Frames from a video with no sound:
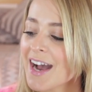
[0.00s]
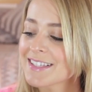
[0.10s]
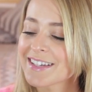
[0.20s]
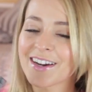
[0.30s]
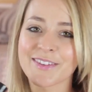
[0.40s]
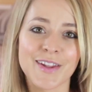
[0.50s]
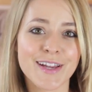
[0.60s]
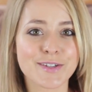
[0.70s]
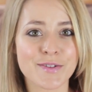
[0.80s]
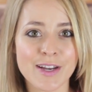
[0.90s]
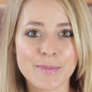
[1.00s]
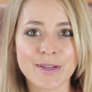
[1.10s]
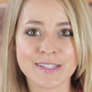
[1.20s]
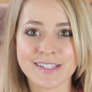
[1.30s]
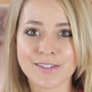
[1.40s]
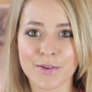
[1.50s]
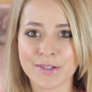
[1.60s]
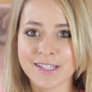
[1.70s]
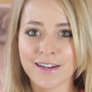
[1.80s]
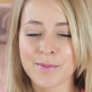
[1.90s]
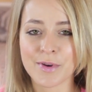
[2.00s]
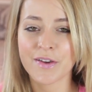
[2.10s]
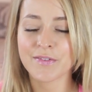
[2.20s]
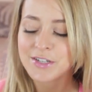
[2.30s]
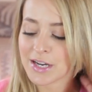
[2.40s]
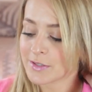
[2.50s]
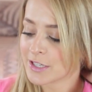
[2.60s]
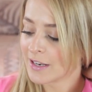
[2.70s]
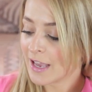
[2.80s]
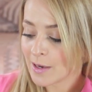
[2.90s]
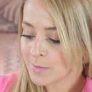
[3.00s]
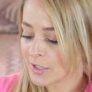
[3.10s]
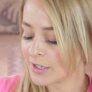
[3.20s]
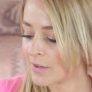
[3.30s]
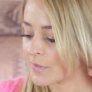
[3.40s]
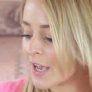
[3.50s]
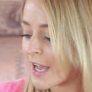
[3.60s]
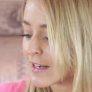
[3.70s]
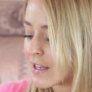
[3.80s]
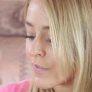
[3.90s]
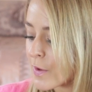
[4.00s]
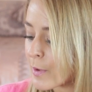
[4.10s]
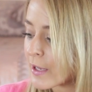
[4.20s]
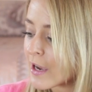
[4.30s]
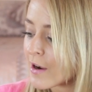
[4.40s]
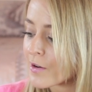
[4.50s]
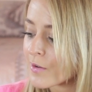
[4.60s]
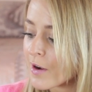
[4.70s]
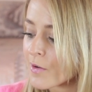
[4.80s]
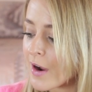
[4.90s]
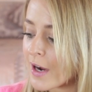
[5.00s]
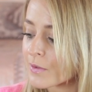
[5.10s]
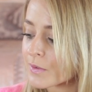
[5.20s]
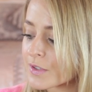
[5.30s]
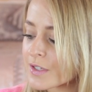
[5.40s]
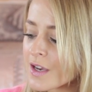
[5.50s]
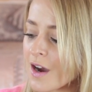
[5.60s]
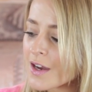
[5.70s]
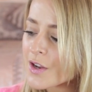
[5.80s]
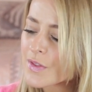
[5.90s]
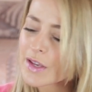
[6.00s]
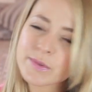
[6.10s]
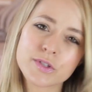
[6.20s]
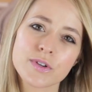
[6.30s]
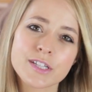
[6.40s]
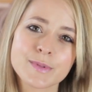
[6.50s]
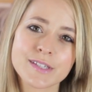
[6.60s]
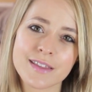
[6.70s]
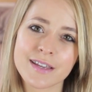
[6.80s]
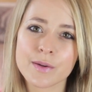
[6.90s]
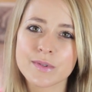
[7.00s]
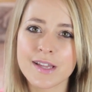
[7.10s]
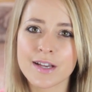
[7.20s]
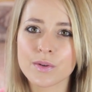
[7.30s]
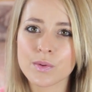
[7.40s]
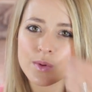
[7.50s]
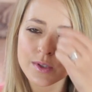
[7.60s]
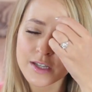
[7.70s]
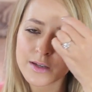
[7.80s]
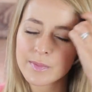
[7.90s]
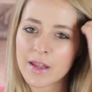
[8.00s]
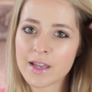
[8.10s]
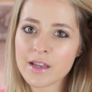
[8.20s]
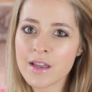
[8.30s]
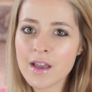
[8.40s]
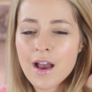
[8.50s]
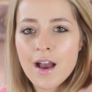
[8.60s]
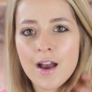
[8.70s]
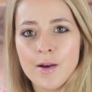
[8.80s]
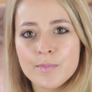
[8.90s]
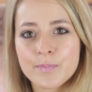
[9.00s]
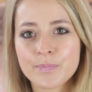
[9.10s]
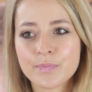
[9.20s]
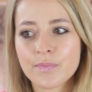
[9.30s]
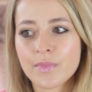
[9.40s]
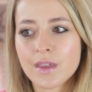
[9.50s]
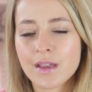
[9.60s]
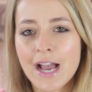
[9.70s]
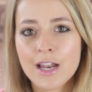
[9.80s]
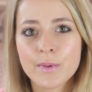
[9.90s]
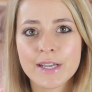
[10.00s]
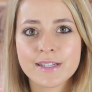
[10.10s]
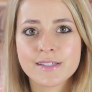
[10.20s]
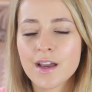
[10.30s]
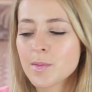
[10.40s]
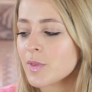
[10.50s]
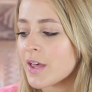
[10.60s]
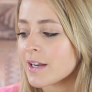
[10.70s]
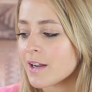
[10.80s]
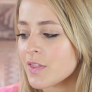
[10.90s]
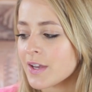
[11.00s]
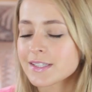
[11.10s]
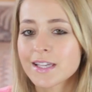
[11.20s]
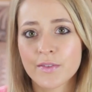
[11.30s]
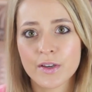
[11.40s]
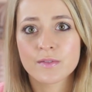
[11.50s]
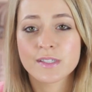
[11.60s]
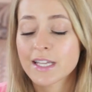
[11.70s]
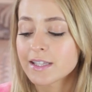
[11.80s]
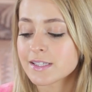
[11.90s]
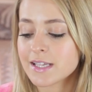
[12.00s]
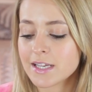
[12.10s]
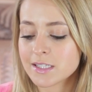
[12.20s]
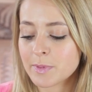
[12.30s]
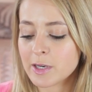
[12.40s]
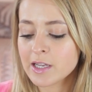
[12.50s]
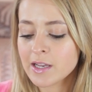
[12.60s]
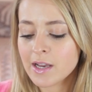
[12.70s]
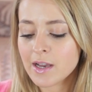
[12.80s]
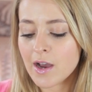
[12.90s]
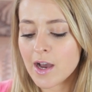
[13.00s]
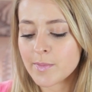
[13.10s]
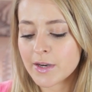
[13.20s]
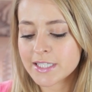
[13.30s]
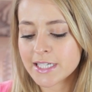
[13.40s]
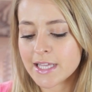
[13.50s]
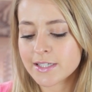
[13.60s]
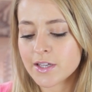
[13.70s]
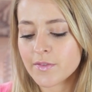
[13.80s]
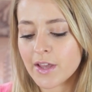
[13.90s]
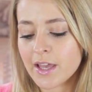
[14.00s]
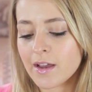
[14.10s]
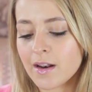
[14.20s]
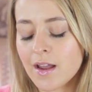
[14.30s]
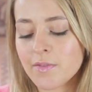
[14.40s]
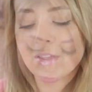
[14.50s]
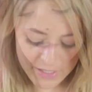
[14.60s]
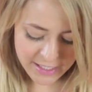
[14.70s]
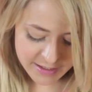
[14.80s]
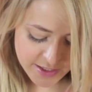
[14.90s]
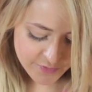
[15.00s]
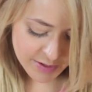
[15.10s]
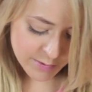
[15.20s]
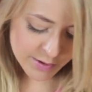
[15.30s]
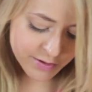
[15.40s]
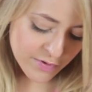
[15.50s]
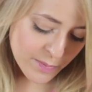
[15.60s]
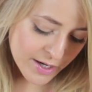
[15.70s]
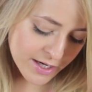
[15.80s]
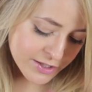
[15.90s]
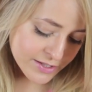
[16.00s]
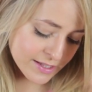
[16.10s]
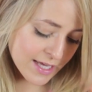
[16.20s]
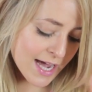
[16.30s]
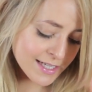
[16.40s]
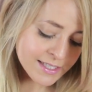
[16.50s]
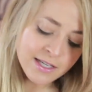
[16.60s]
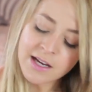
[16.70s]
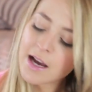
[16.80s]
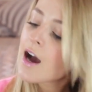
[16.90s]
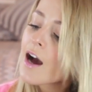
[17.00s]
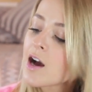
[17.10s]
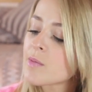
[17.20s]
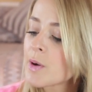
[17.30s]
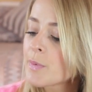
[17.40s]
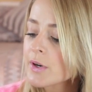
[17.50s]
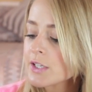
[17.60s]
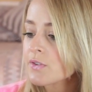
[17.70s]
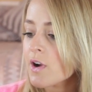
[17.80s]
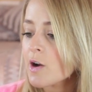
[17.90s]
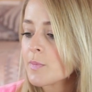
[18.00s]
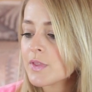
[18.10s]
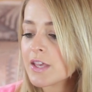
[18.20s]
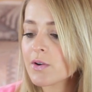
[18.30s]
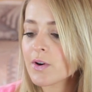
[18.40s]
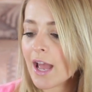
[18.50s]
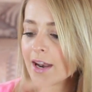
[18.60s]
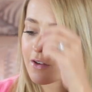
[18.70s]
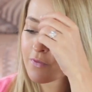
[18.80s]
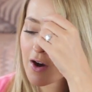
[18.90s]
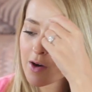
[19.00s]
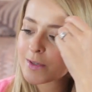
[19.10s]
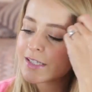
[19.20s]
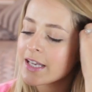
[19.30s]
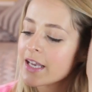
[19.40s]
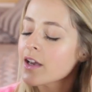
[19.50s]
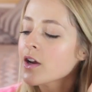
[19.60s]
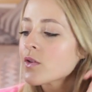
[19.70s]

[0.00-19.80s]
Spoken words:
as a kind of like treat, because it's honestly like my favourite shower gel. I absolutely love it. And if they bring it out around, I don't think it was Christmas, I think it was like an autumn, like Halloween type thing, like Thanksgiving obviously in the States, but I did get this over here. Love it. Definitely would repurchase that. A body scrub, the Organic Pharmacy